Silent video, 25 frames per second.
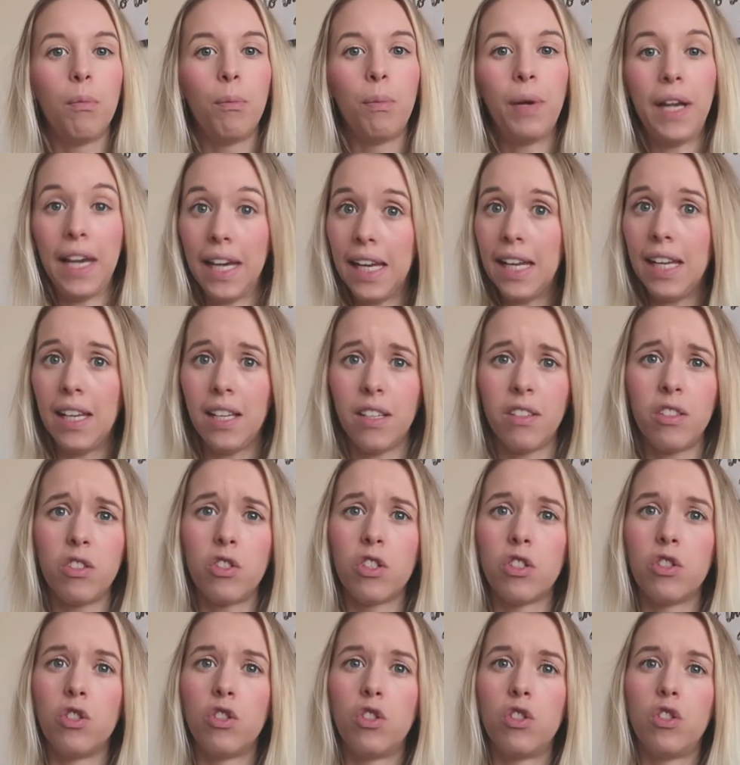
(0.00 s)
please
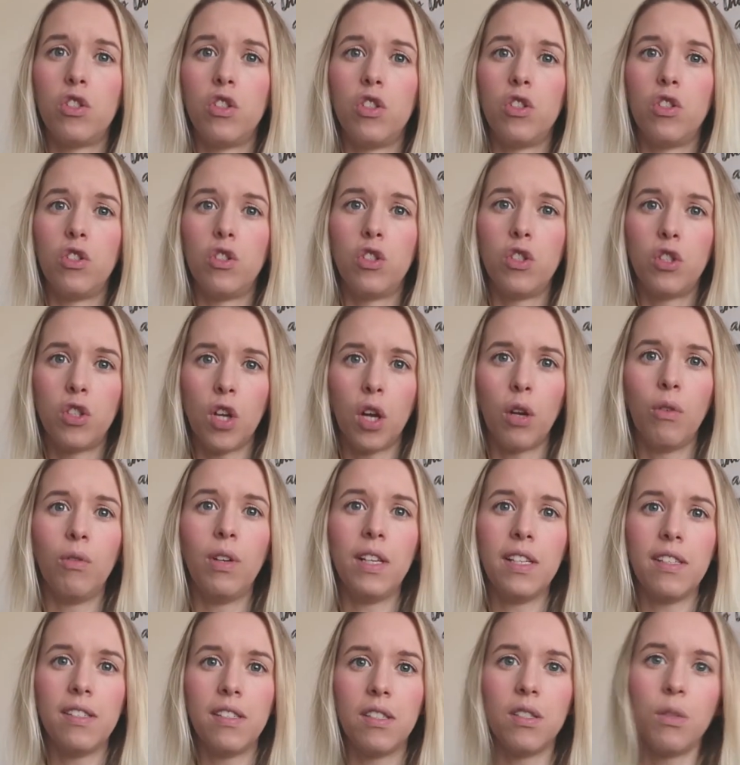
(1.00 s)
just don't
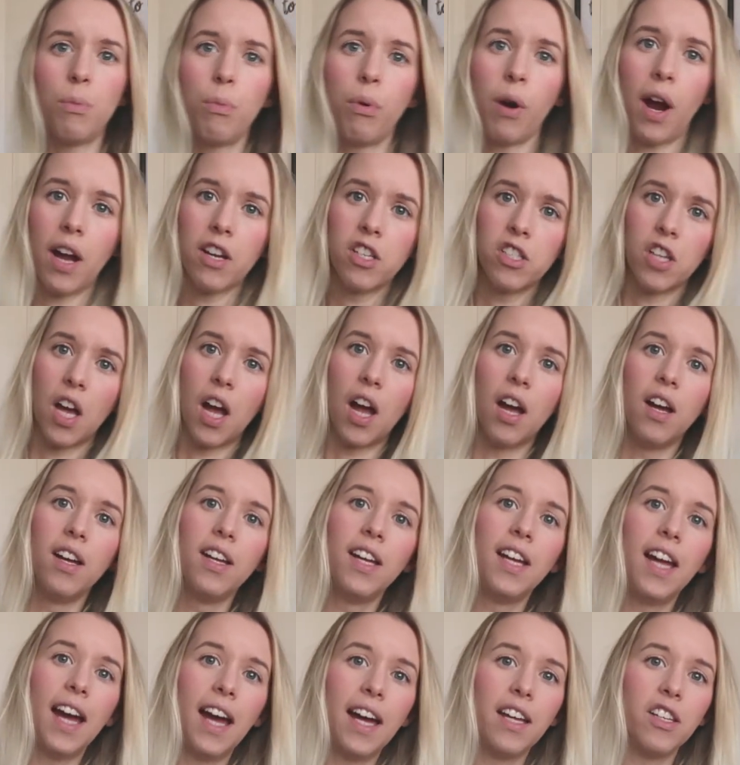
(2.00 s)
listen to pressure
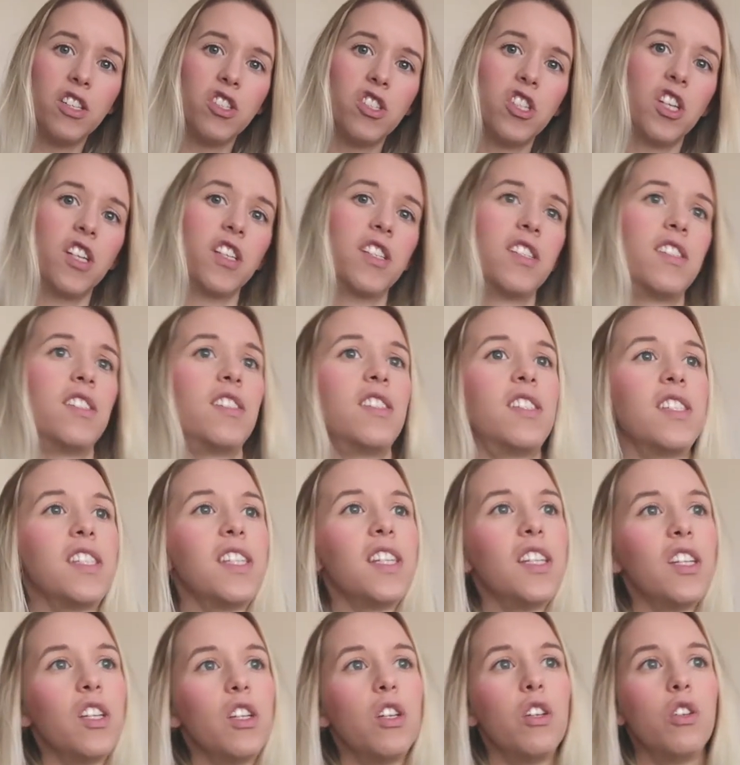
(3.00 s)
and just
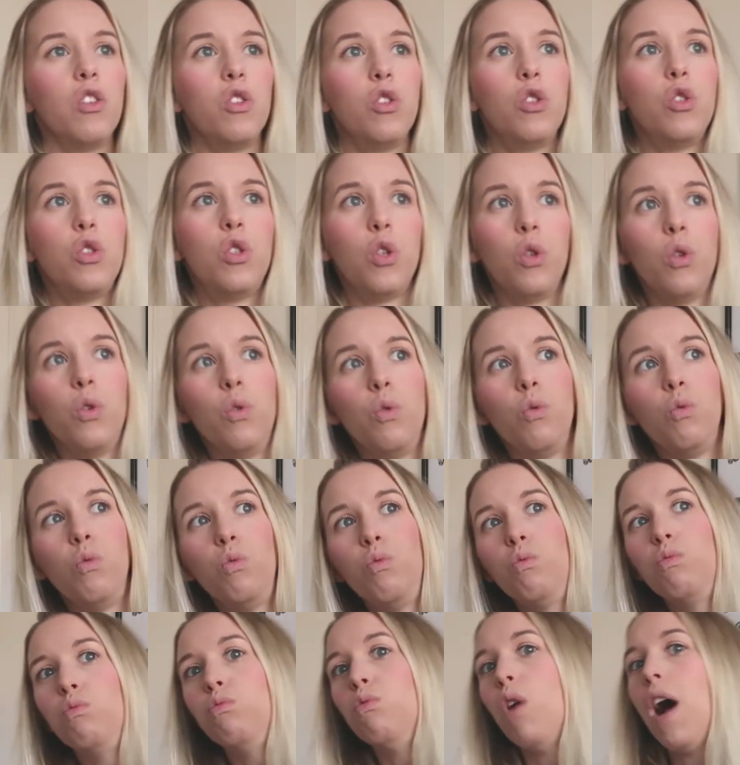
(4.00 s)
do
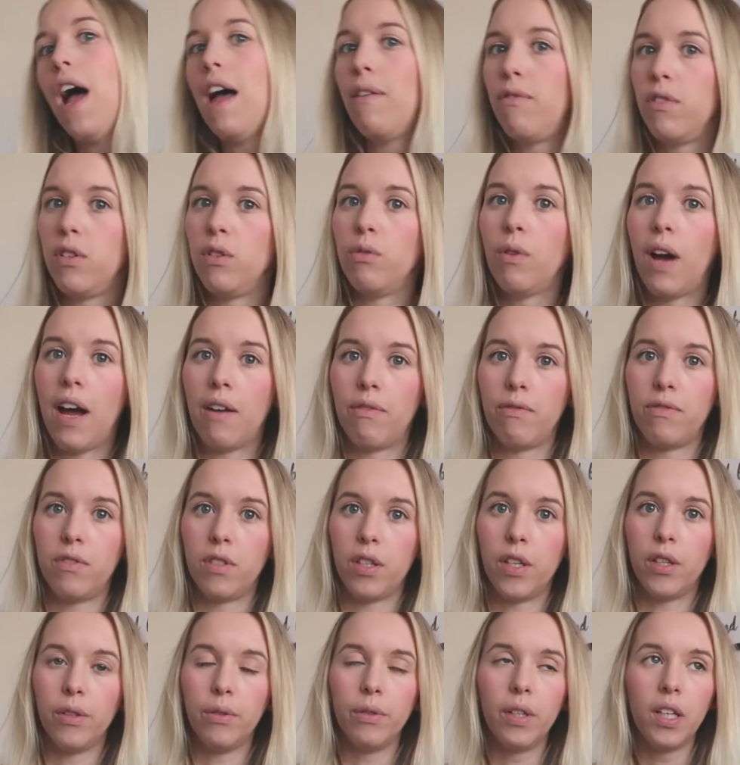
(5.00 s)
whatever you have
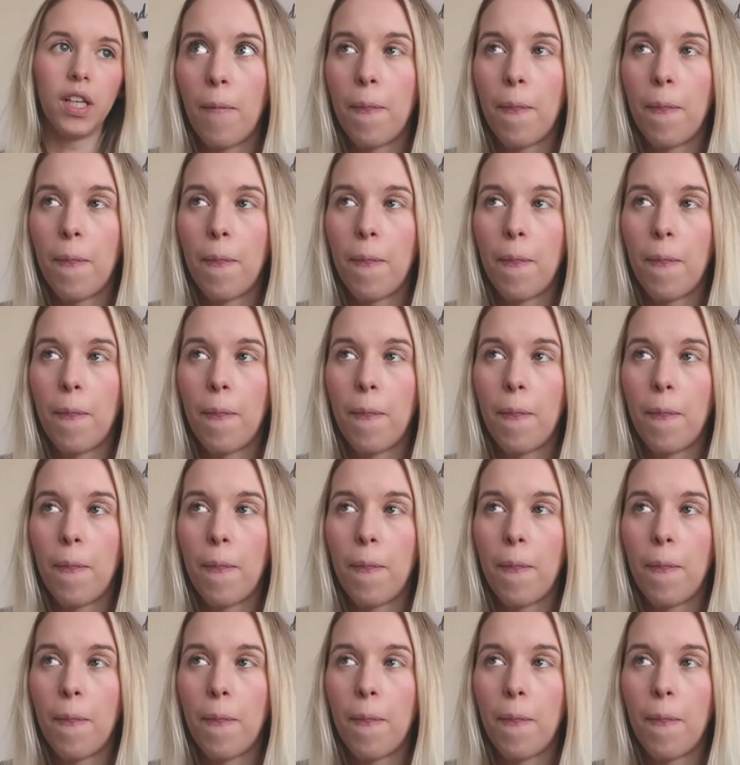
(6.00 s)
to.